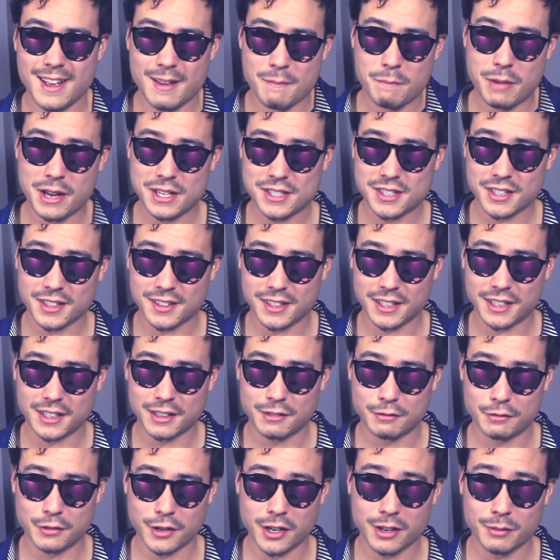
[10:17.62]
basically
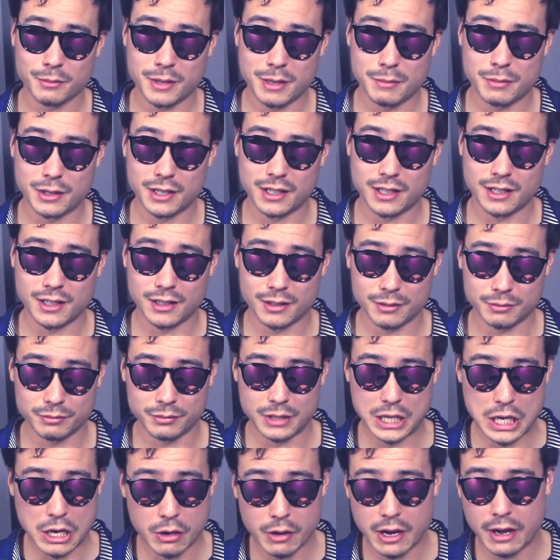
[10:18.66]
convert me, but
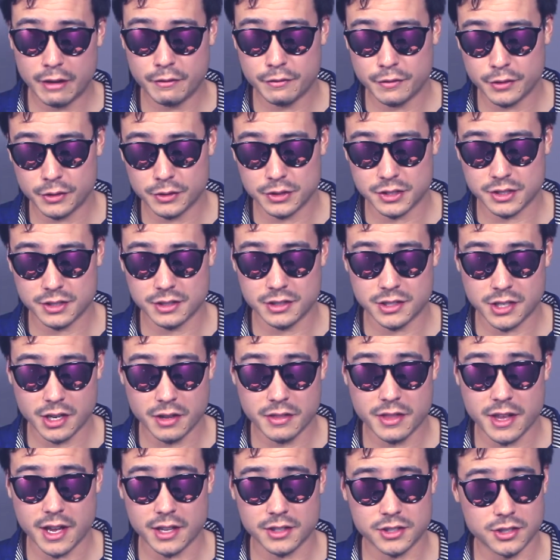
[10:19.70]
no headphones
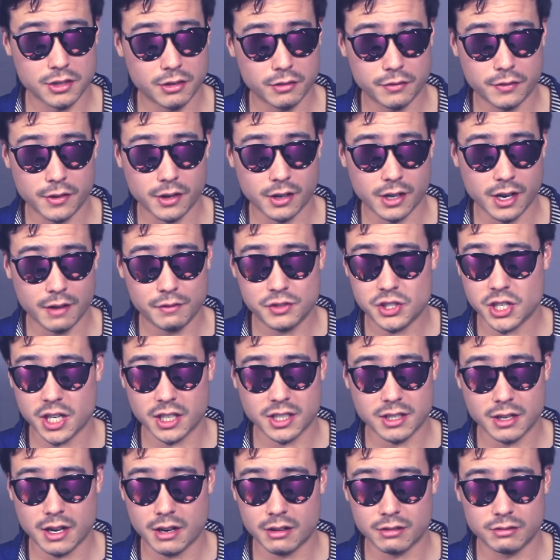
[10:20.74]
done that so far. And I've
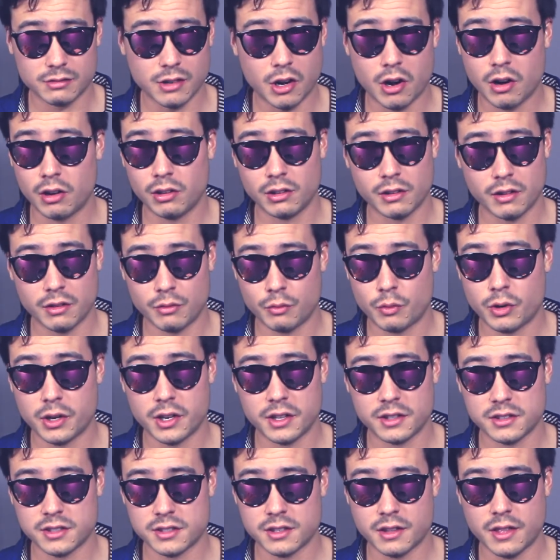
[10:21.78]
checked out all of the
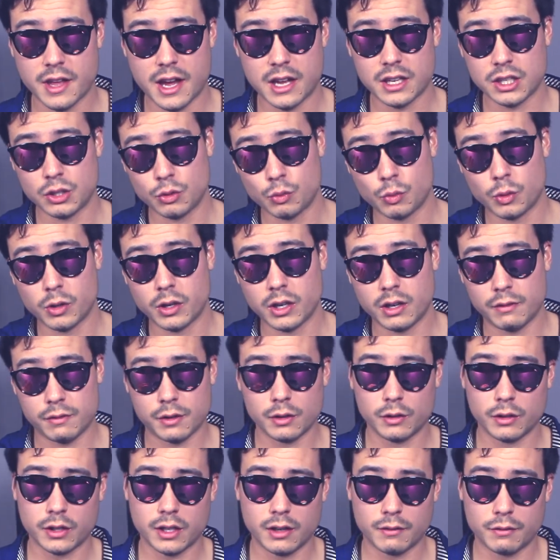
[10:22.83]
ones that you would if
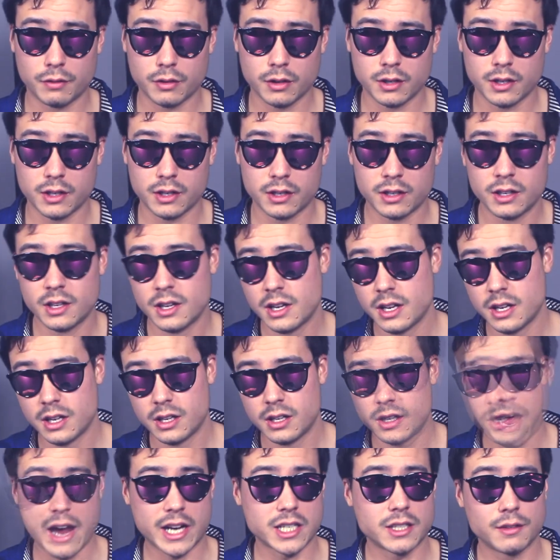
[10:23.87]
you're looking for a
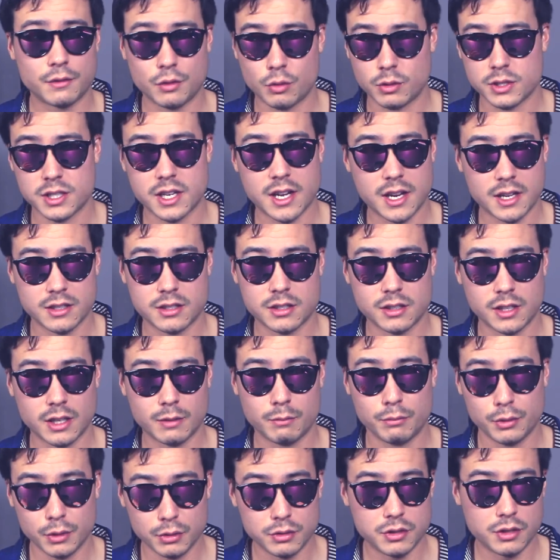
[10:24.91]
active noise canceling
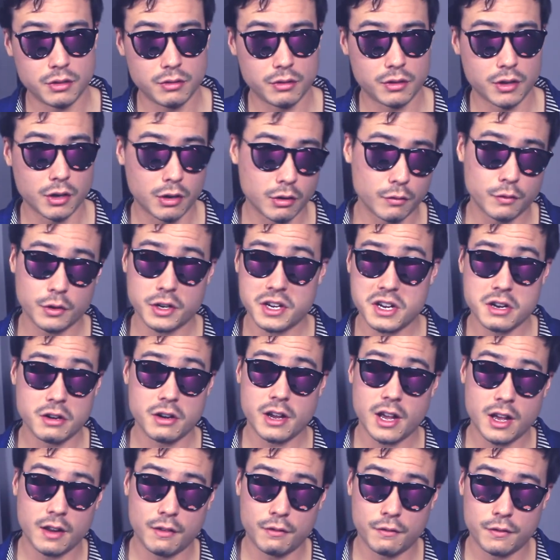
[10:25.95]
Bluetooth over-ear
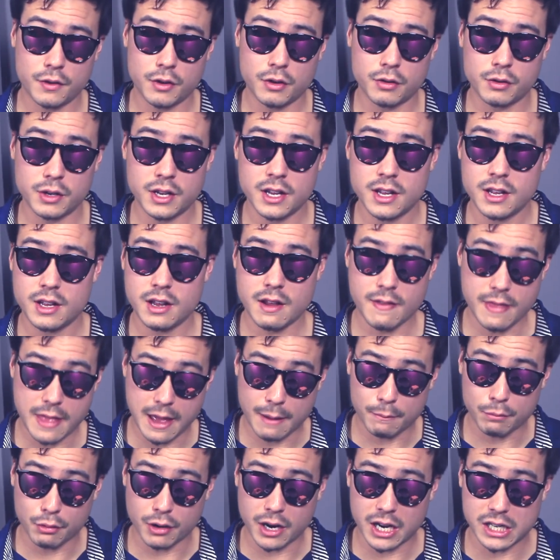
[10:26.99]
headphone in
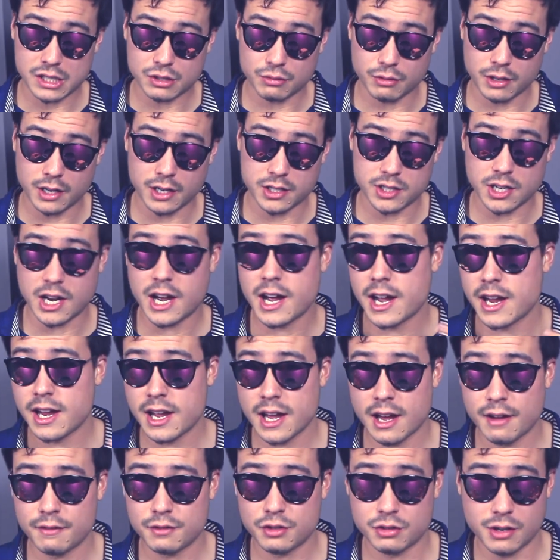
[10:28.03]
that price range. I
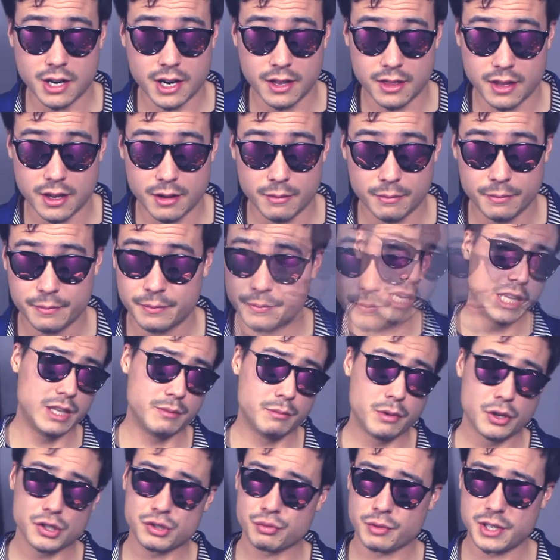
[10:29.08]
have tried them. And the
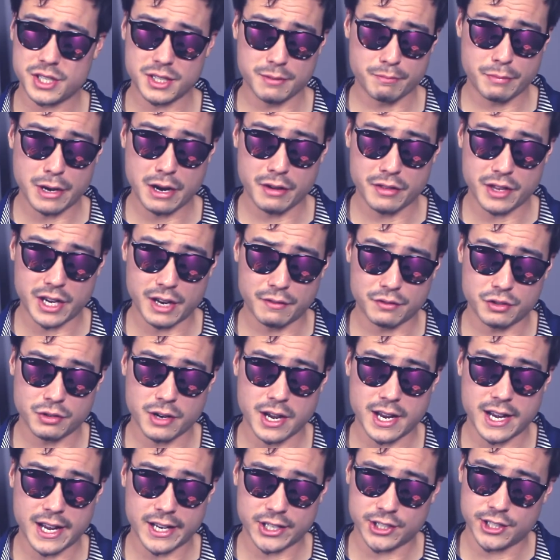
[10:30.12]
most recent pair that I've
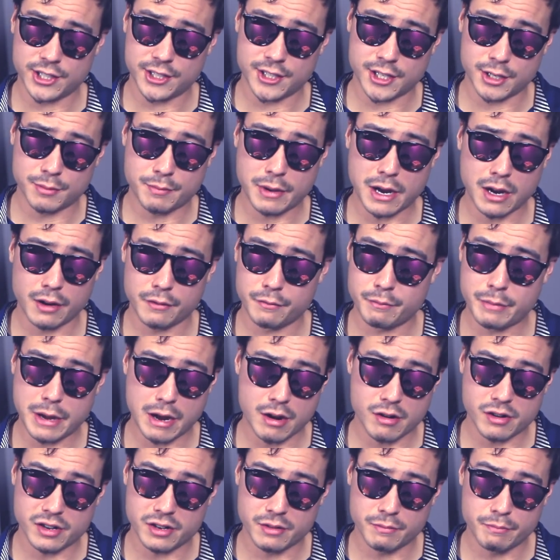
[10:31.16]
tried actually is this pair of
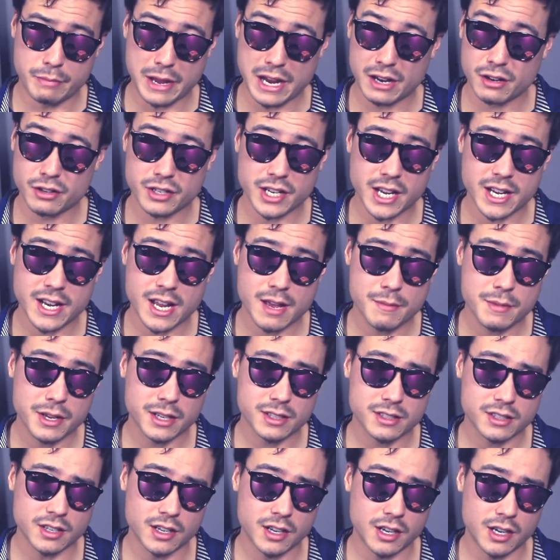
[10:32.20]
Bayer
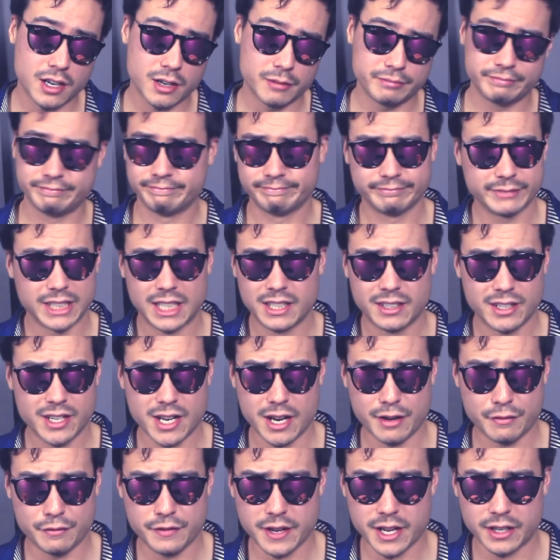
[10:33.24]
Dynamics.
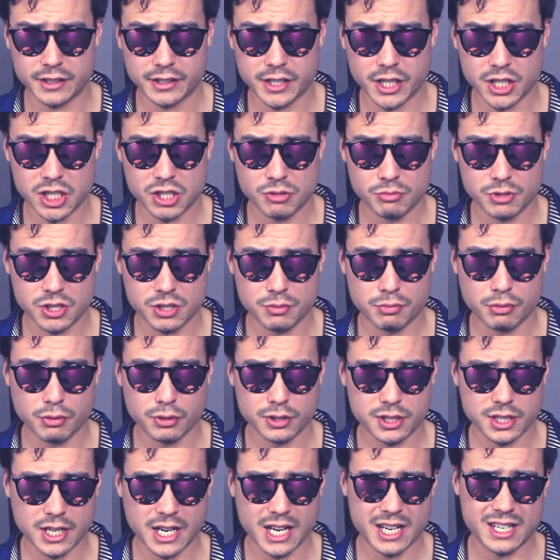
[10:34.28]
Not a fan. Customer
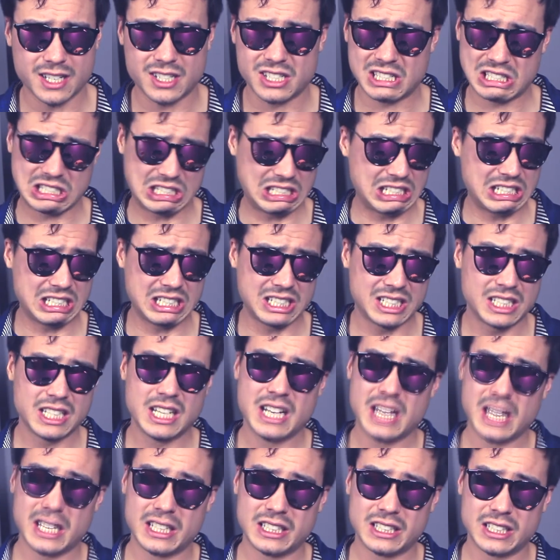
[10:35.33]
support's kind of just
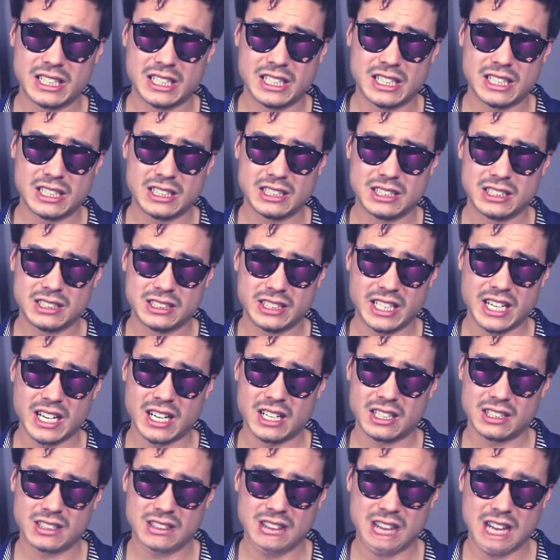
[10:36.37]

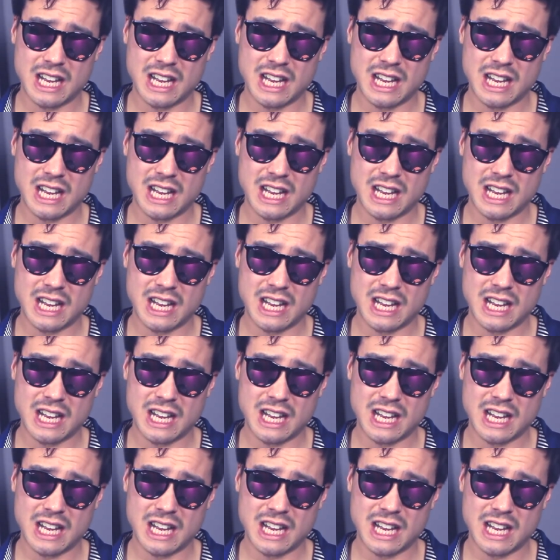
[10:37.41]
yeah.